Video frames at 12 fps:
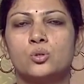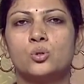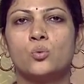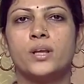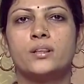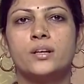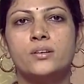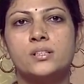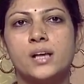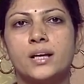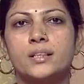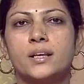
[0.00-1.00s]
So when they
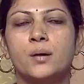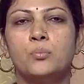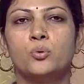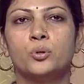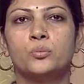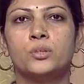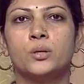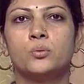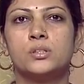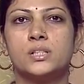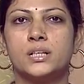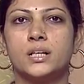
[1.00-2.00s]
recite their poem, they
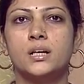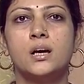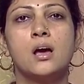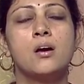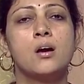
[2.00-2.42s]
will say,